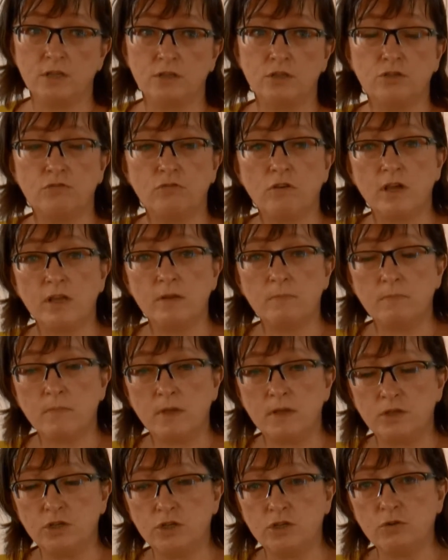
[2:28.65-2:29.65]
to try
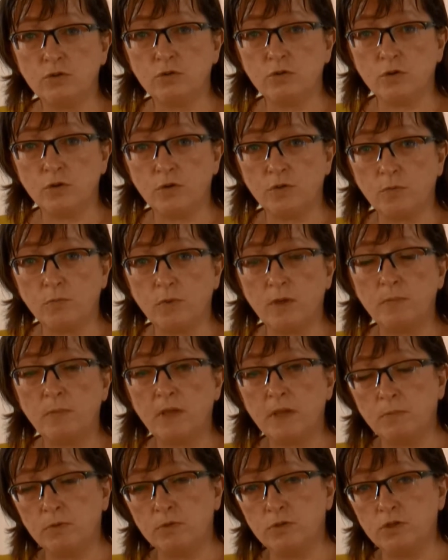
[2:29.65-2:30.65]
and ensure that when
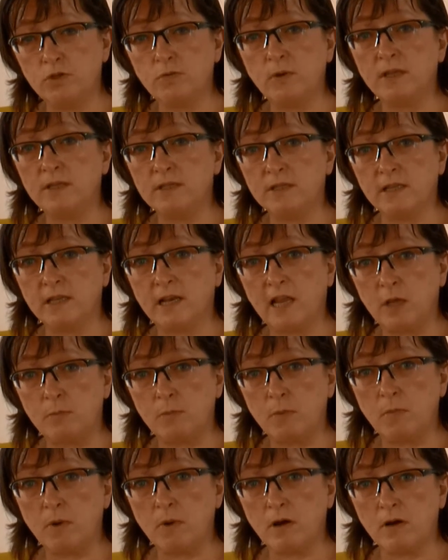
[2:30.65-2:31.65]
people do enter the
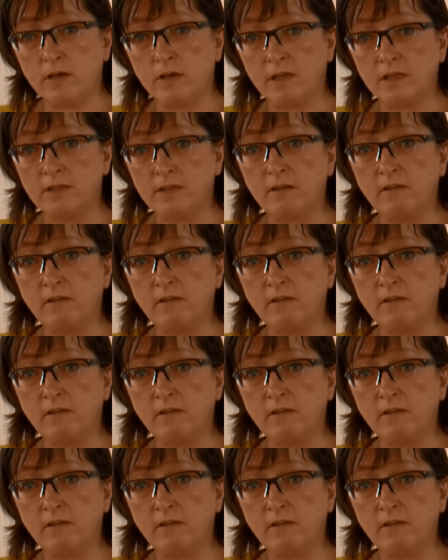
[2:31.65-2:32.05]
labour market,